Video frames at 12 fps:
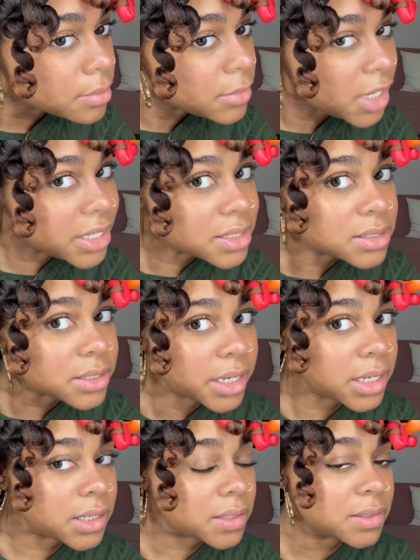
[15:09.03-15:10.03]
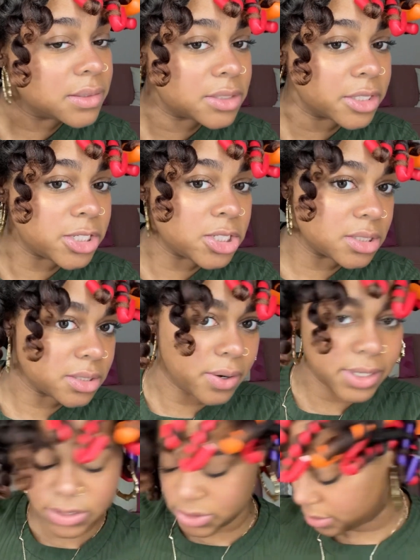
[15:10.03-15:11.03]
Insane. So you're just
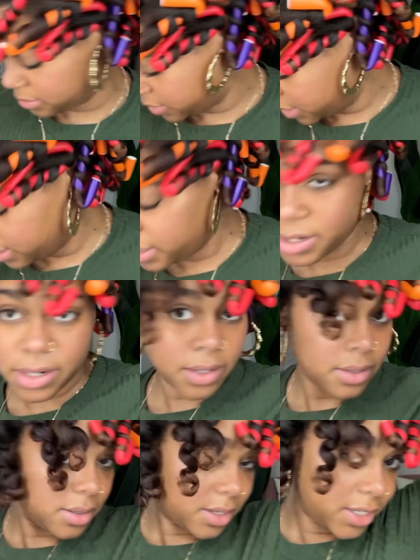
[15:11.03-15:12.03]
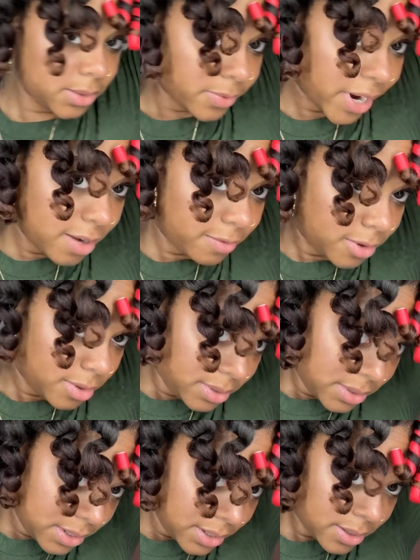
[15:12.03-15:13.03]
going to unravel
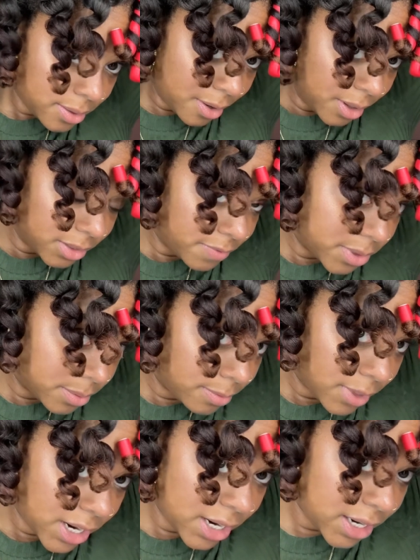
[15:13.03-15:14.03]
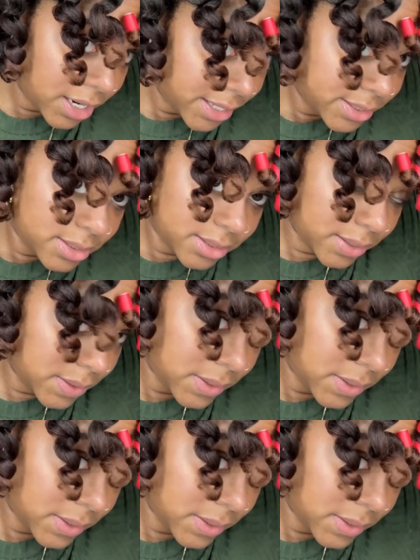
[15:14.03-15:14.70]
all of the rods.